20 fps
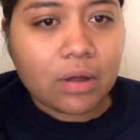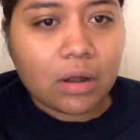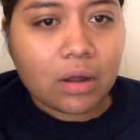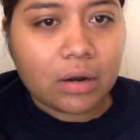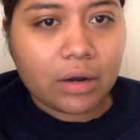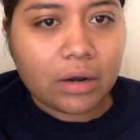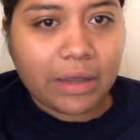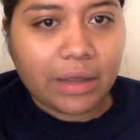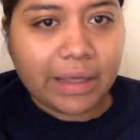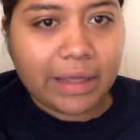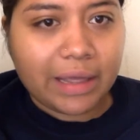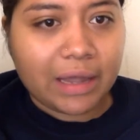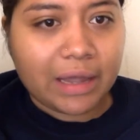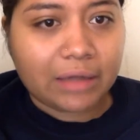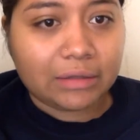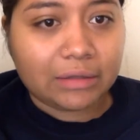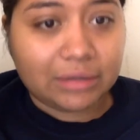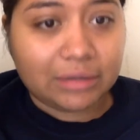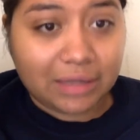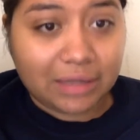on our,
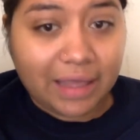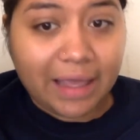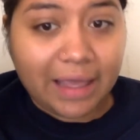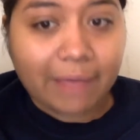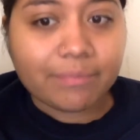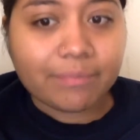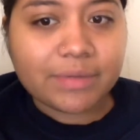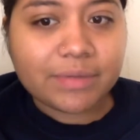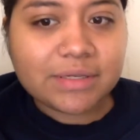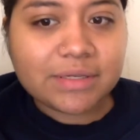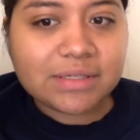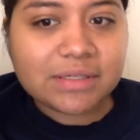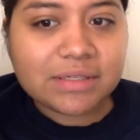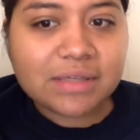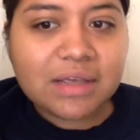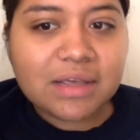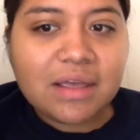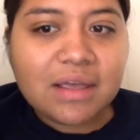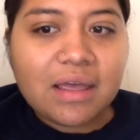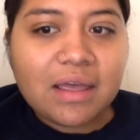on the campus,
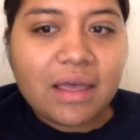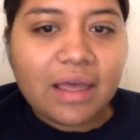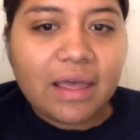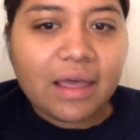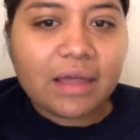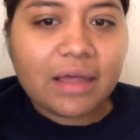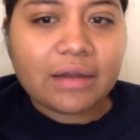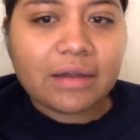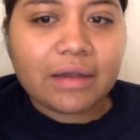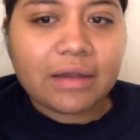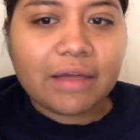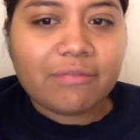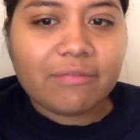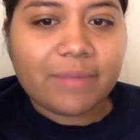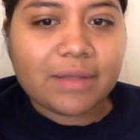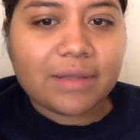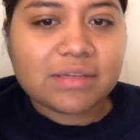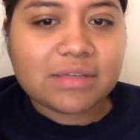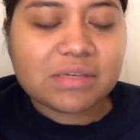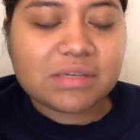and I've
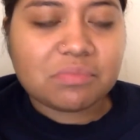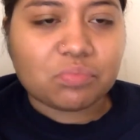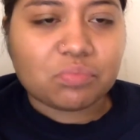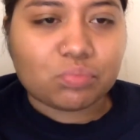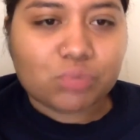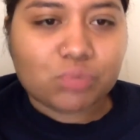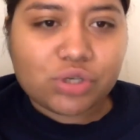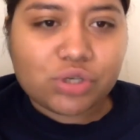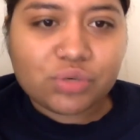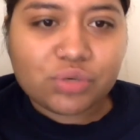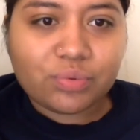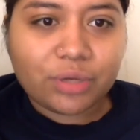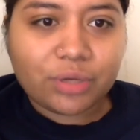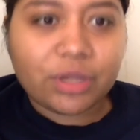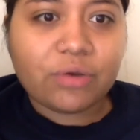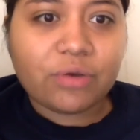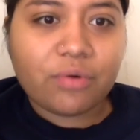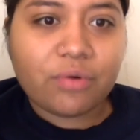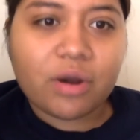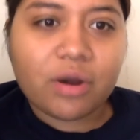met some just
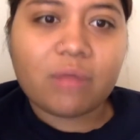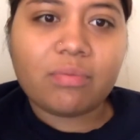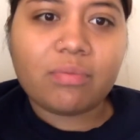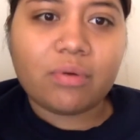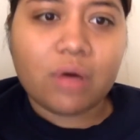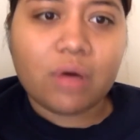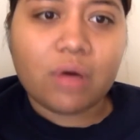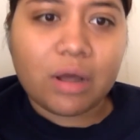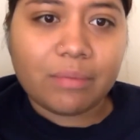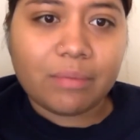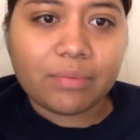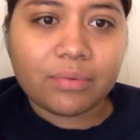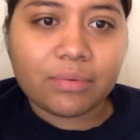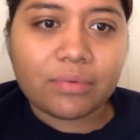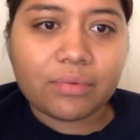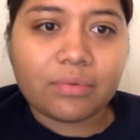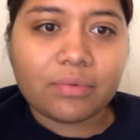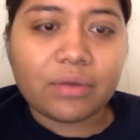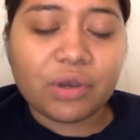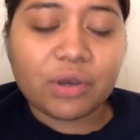really incredible,
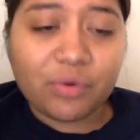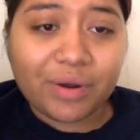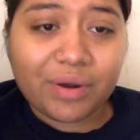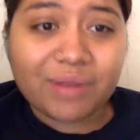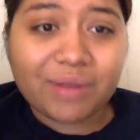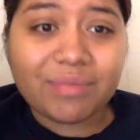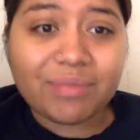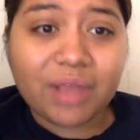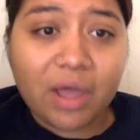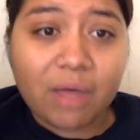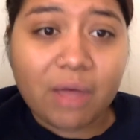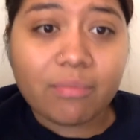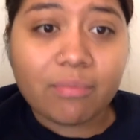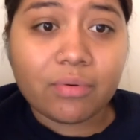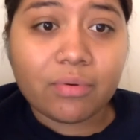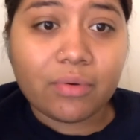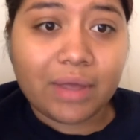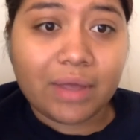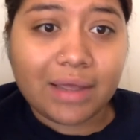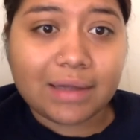humble, incredibly
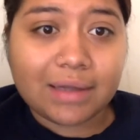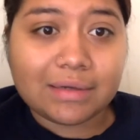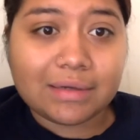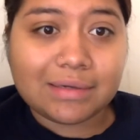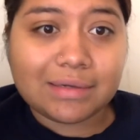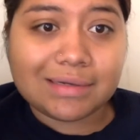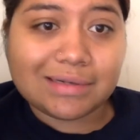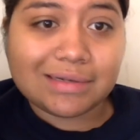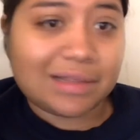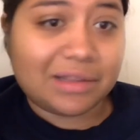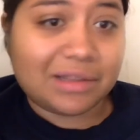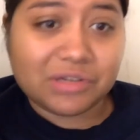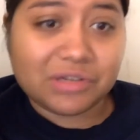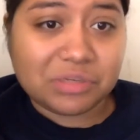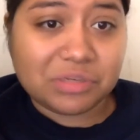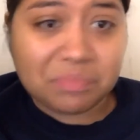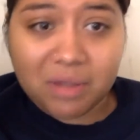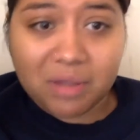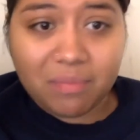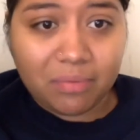humble and
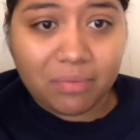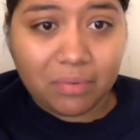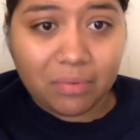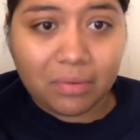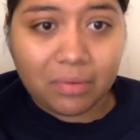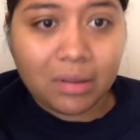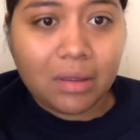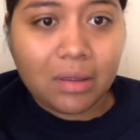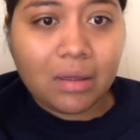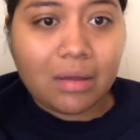intelligent people,